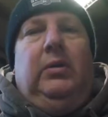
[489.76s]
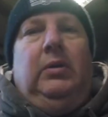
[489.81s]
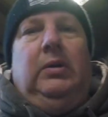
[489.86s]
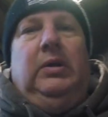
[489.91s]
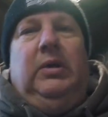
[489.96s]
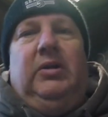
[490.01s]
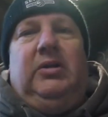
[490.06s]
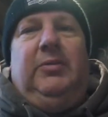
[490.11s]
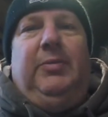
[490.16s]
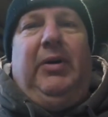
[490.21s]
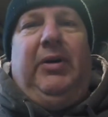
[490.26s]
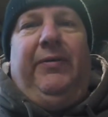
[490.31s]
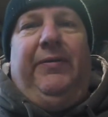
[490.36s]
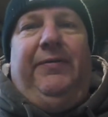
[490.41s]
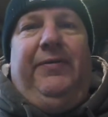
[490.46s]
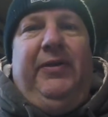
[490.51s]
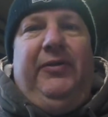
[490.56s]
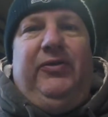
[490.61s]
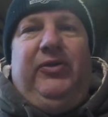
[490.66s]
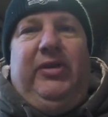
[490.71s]
It's about
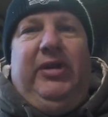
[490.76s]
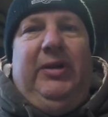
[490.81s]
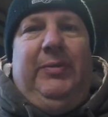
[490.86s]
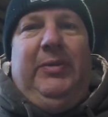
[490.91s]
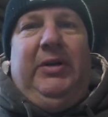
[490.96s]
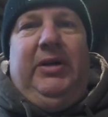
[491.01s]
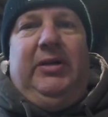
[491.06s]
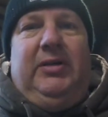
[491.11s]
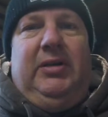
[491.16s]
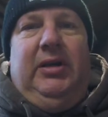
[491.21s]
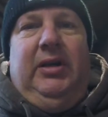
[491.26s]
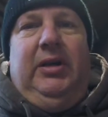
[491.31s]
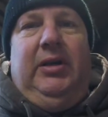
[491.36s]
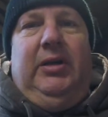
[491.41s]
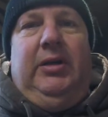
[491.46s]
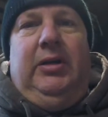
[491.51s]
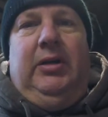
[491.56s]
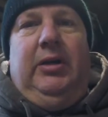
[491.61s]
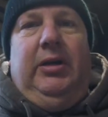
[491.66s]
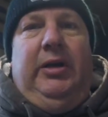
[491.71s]
15 minutes
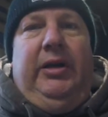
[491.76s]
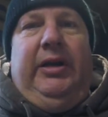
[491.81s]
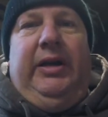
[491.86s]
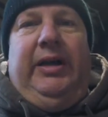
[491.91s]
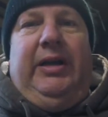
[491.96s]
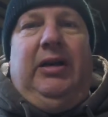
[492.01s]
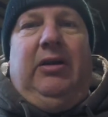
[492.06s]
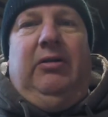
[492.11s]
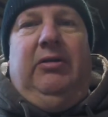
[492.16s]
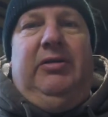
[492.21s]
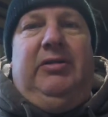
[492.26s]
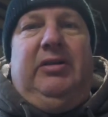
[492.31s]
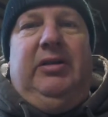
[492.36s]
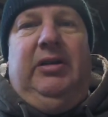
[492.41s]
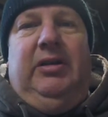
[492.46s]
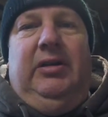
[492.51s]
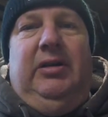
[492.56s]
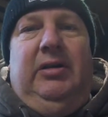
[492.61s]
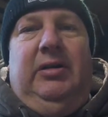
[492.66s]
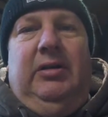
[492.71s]
in, and I can already
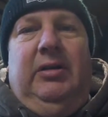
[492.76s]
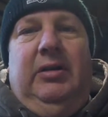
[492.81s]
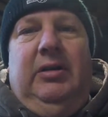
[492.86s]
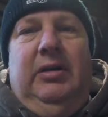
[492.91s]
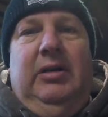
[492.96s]
see